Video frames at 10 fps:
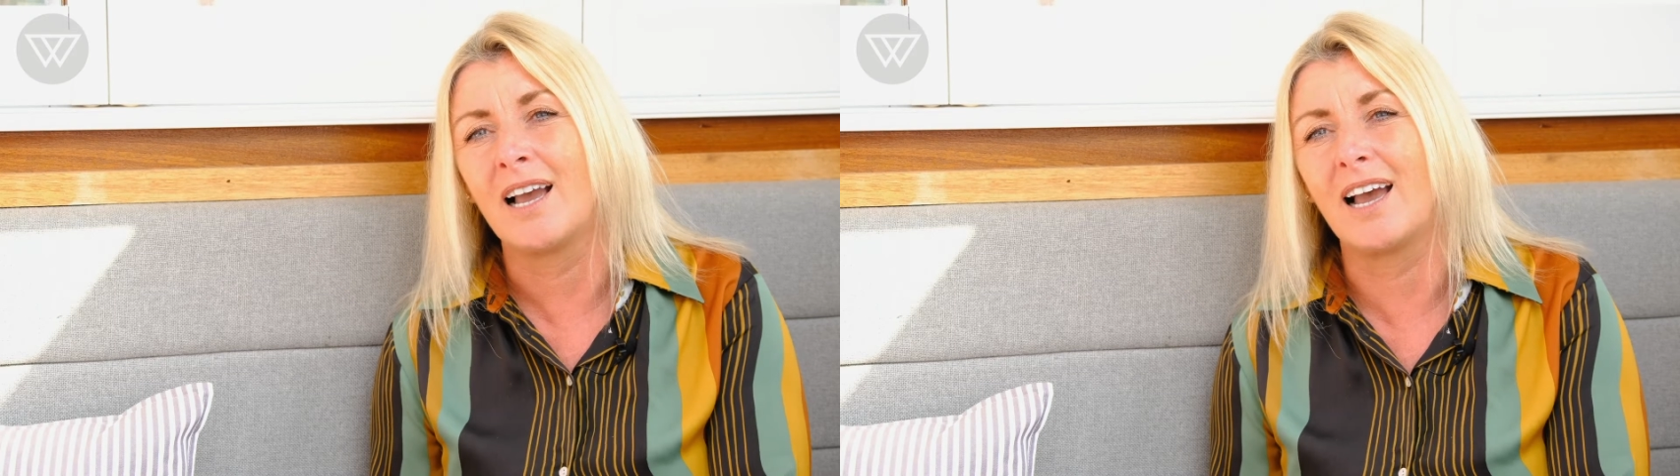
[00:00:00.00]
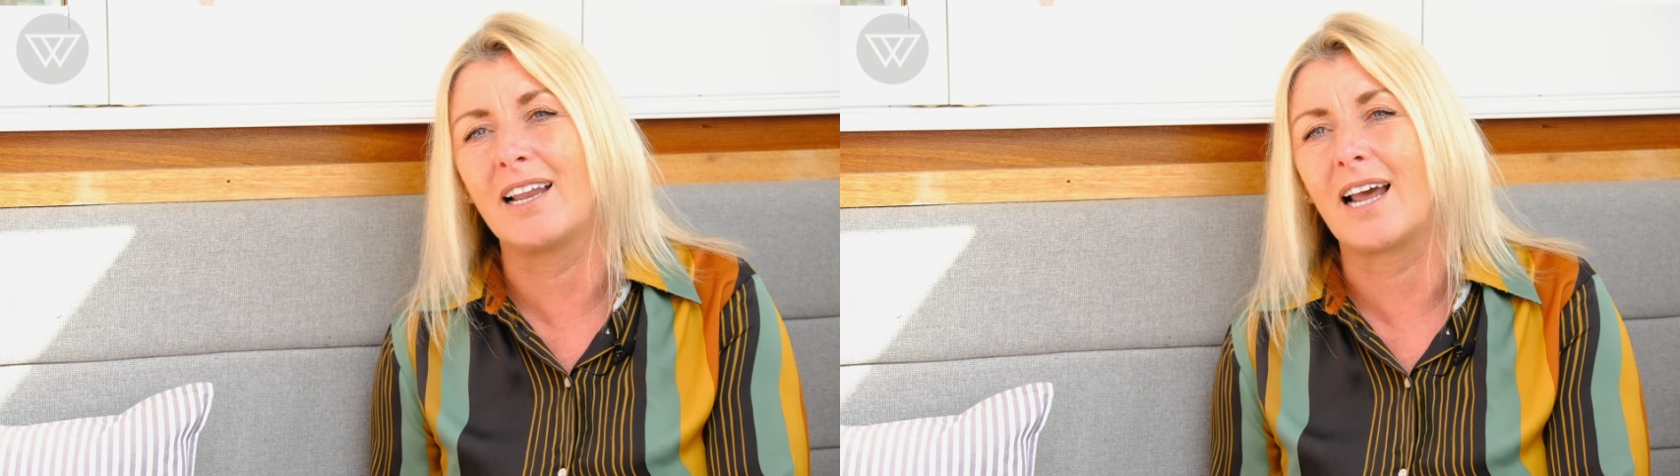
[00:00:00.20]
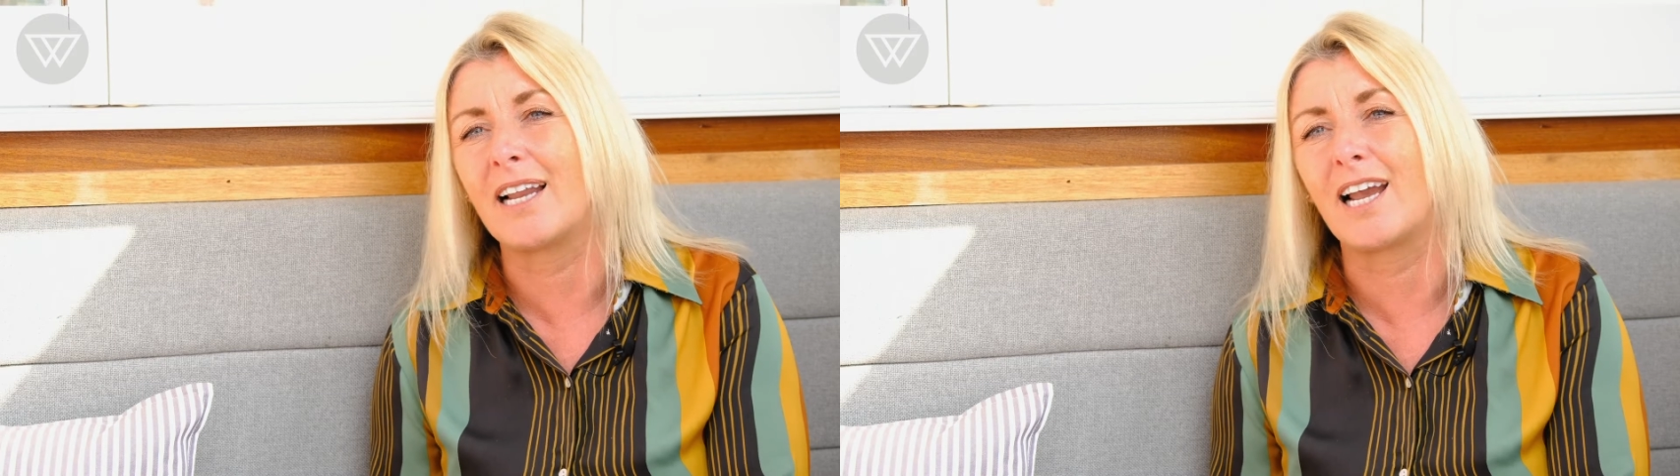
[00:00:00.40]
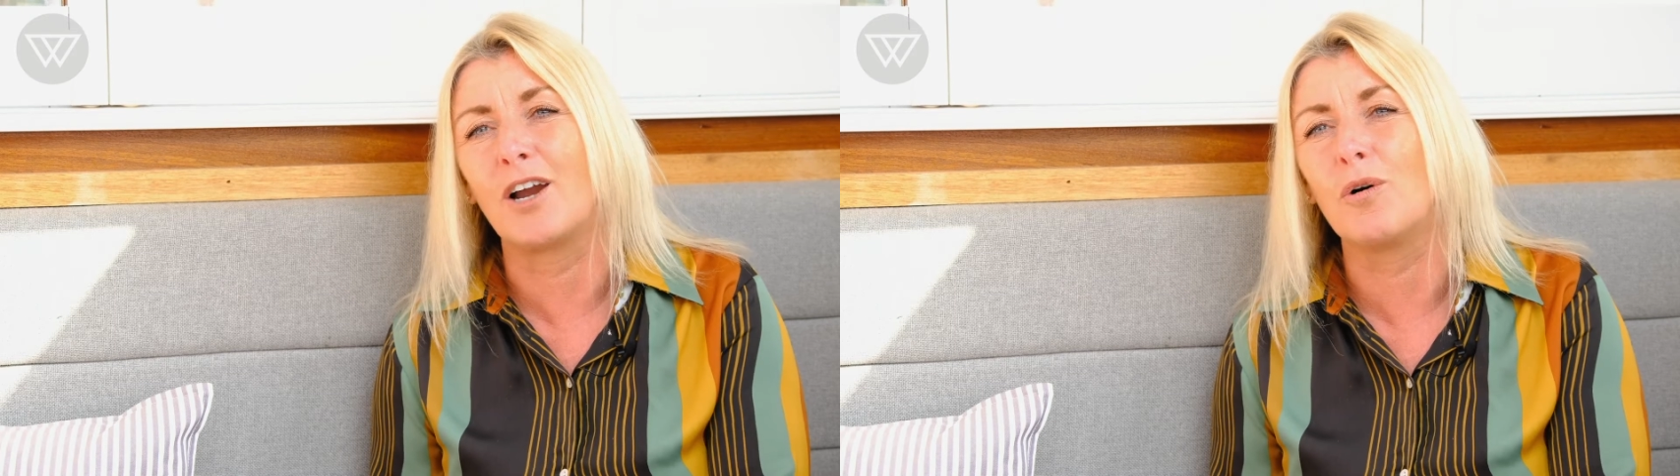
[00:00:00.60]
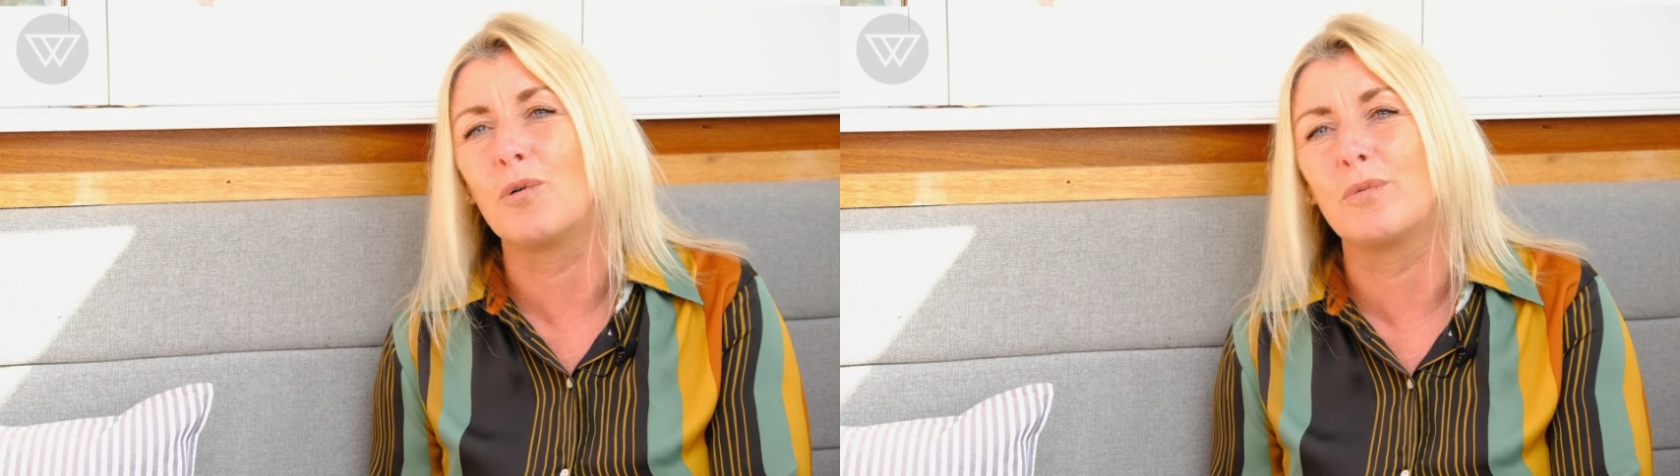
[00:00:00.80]
And I
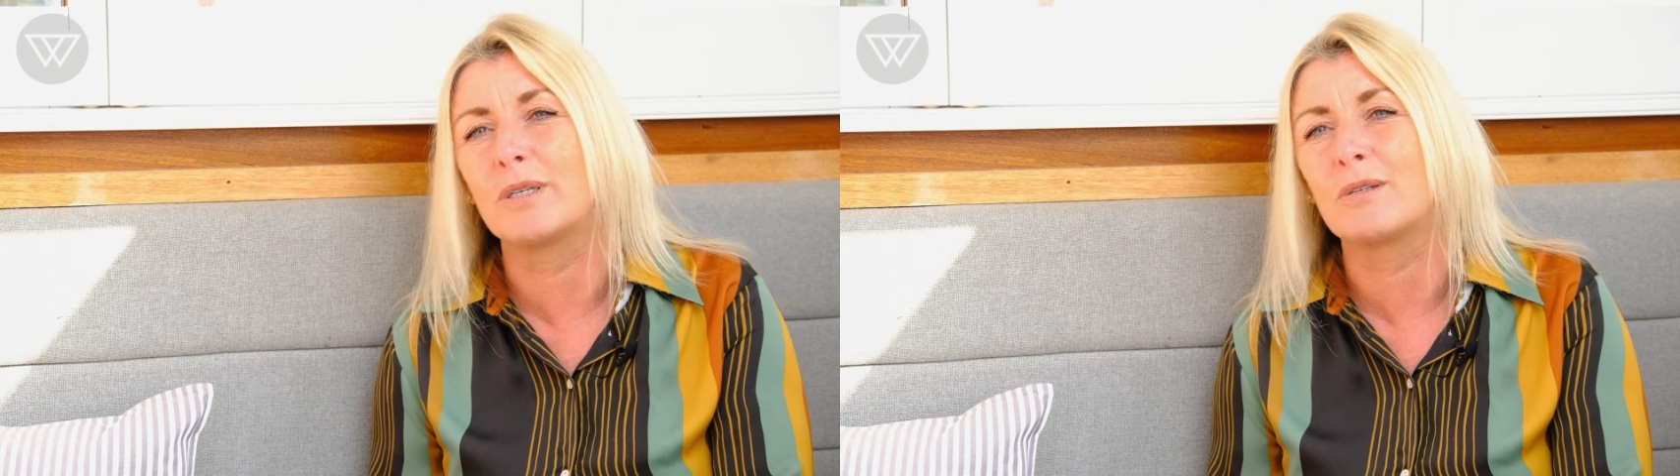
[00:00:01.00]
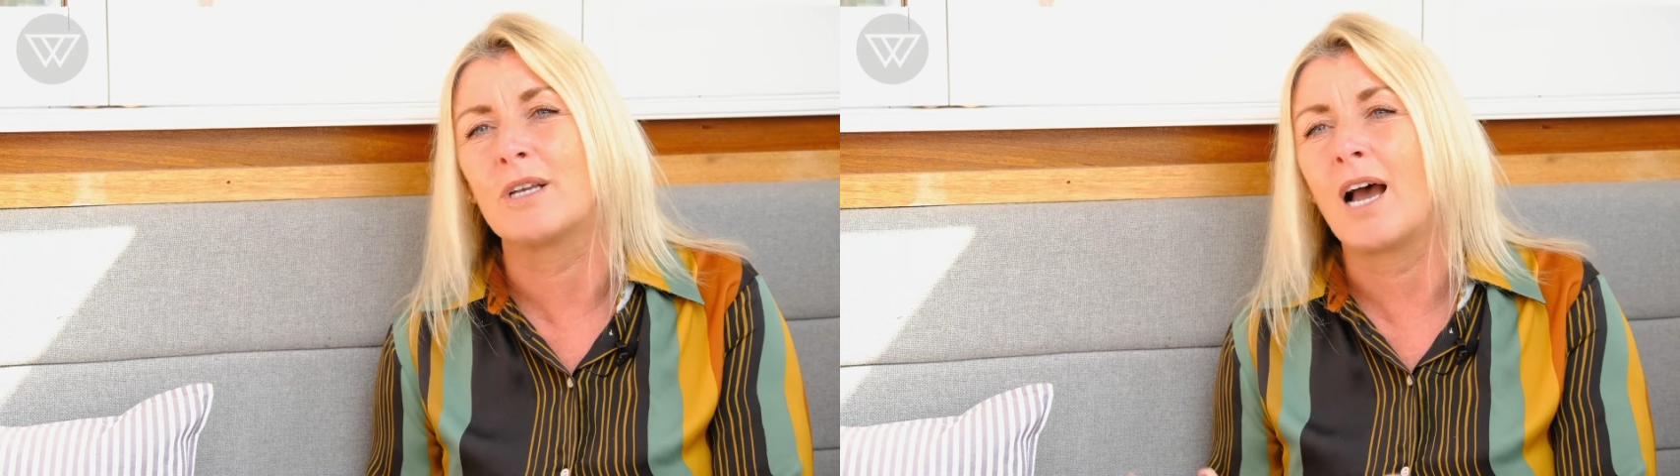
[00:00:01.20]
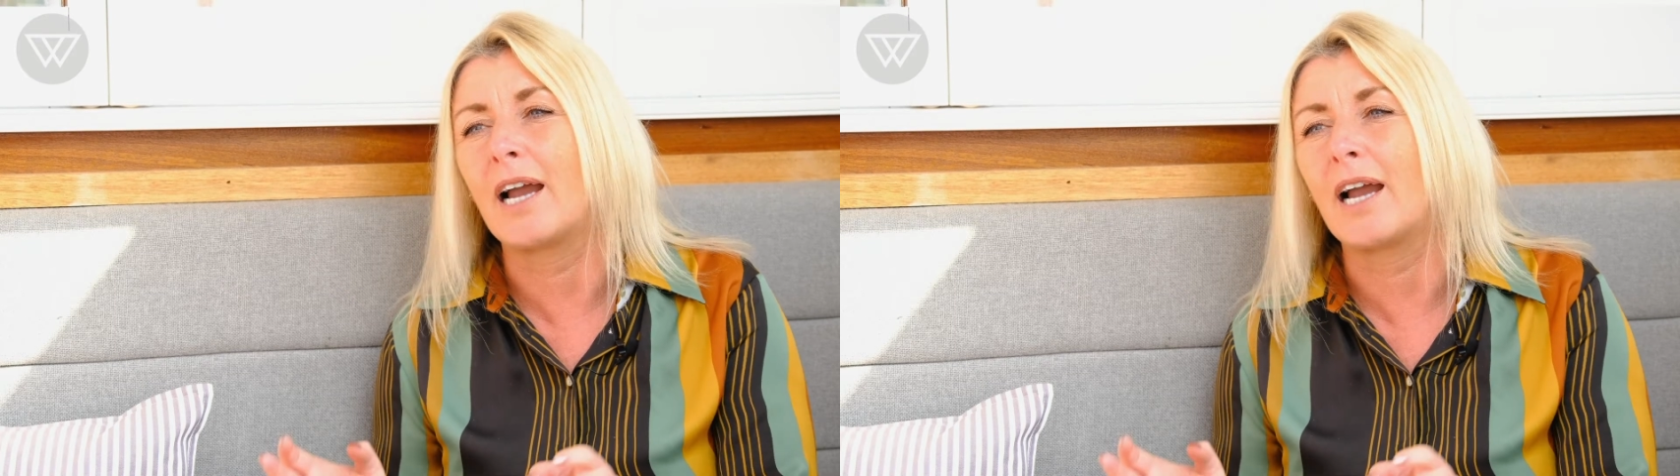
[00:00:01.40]
always,